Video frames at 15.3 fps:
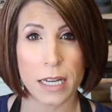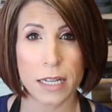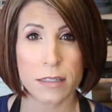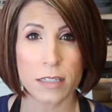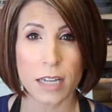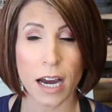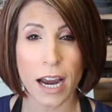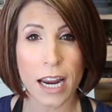
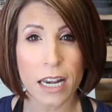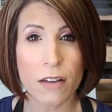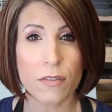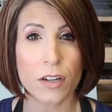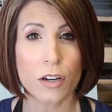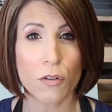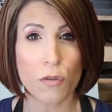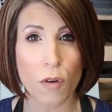It's kind of
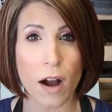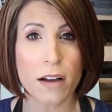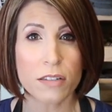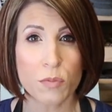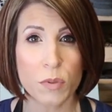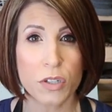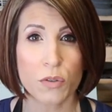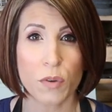a
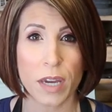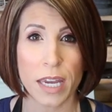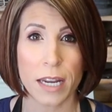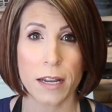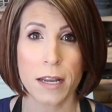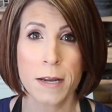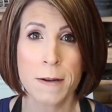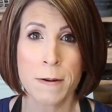cross
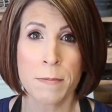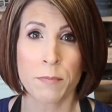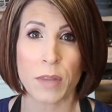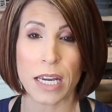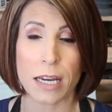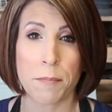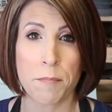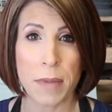between
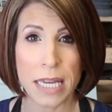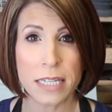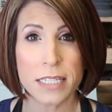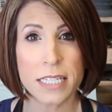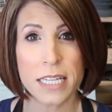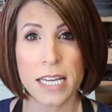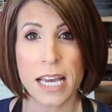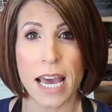like a
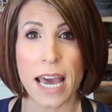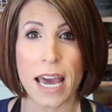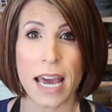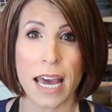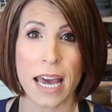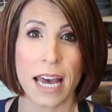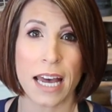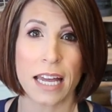mint
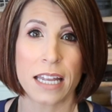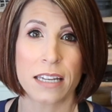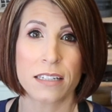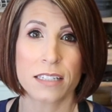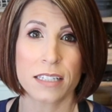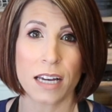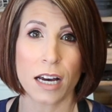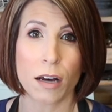
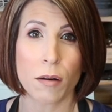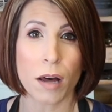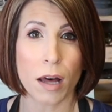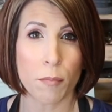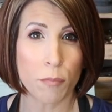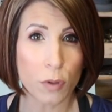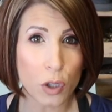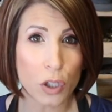and
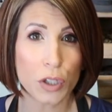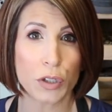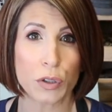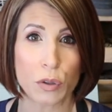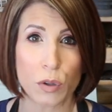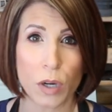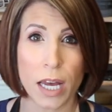a blue.